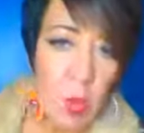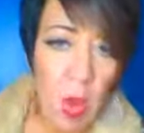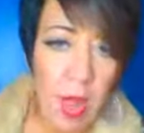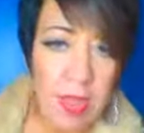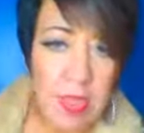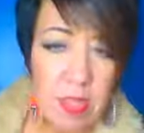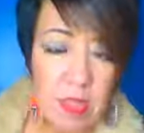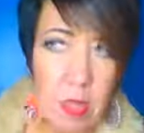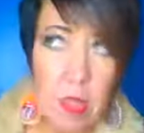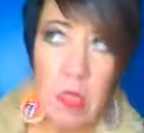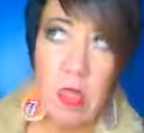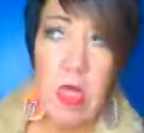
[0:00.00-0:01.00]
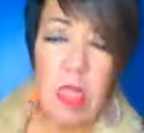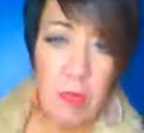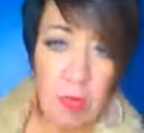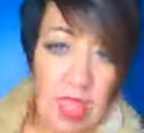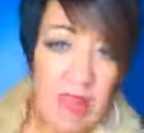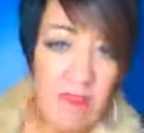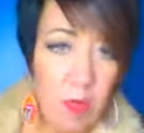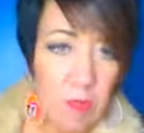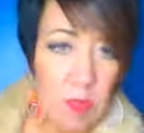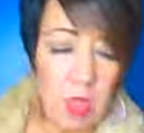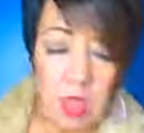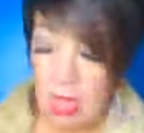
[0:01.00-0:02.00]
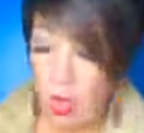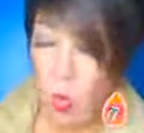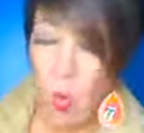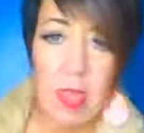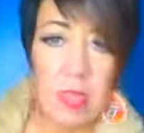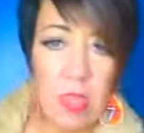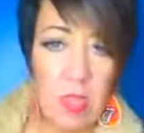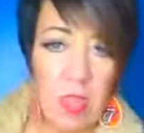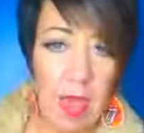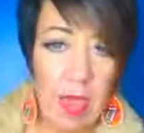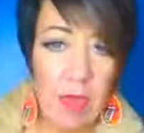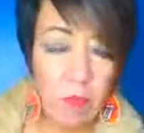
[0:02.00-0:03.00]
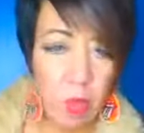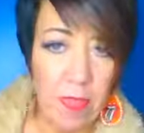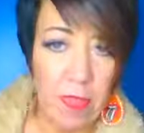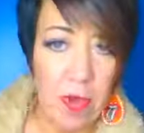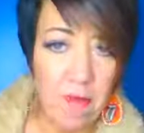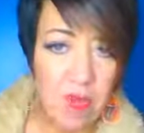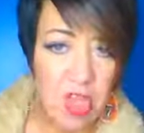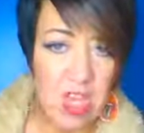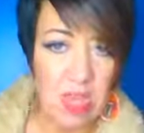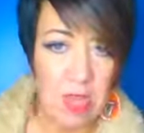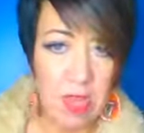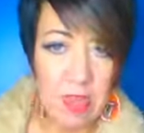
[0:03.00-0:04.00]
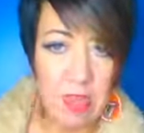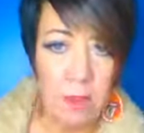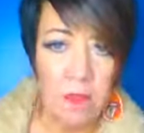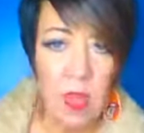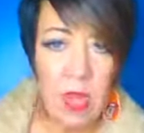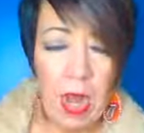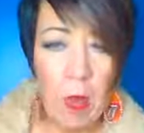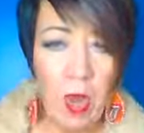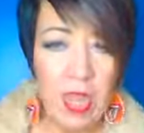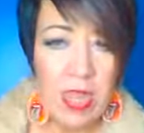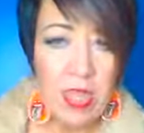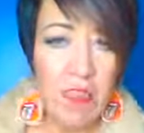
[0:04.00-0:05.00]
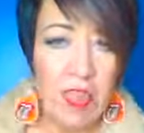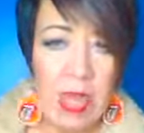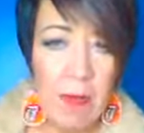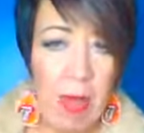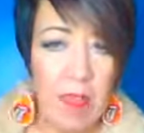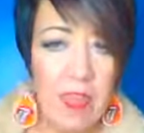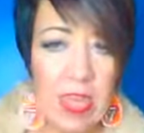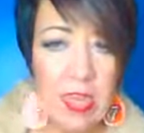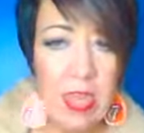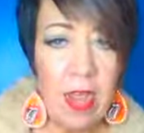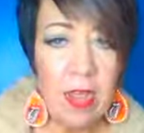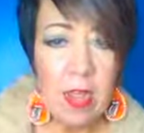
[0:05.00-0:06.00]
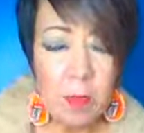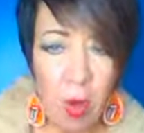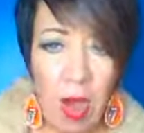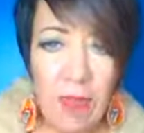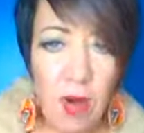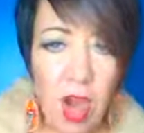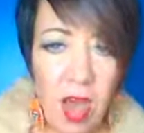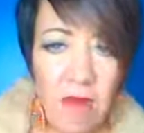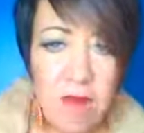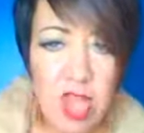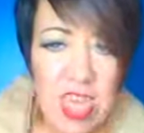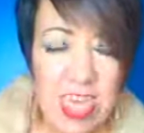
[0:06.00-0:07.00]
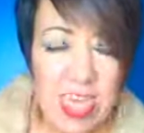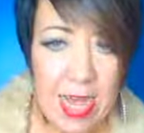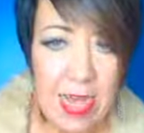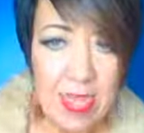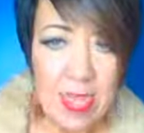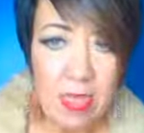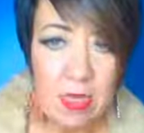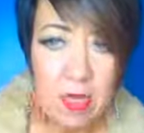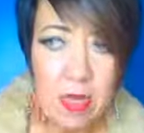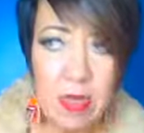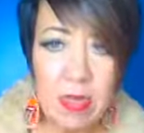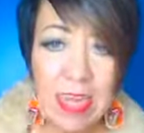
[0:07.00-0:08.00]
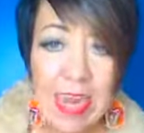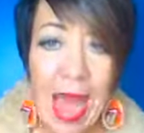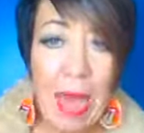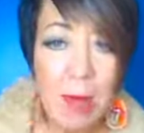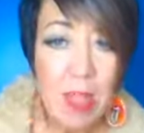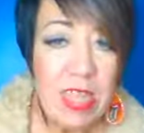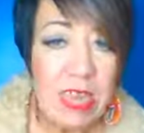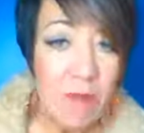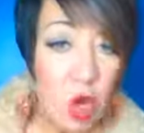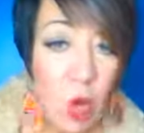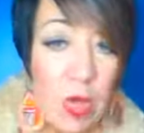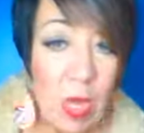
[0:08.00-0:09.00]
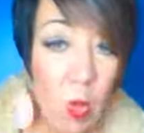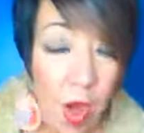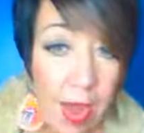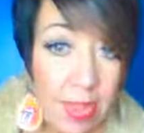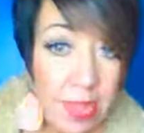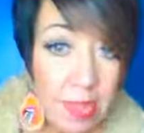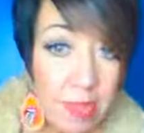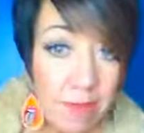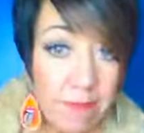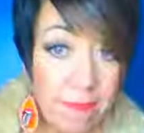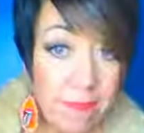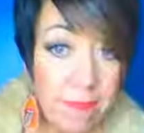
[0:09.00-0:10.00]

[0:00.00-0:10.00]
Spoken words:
was, it's believed to, he was the brother of Jesus. Now I want you guys to think about this, the brother of Jesus did not believe who he was.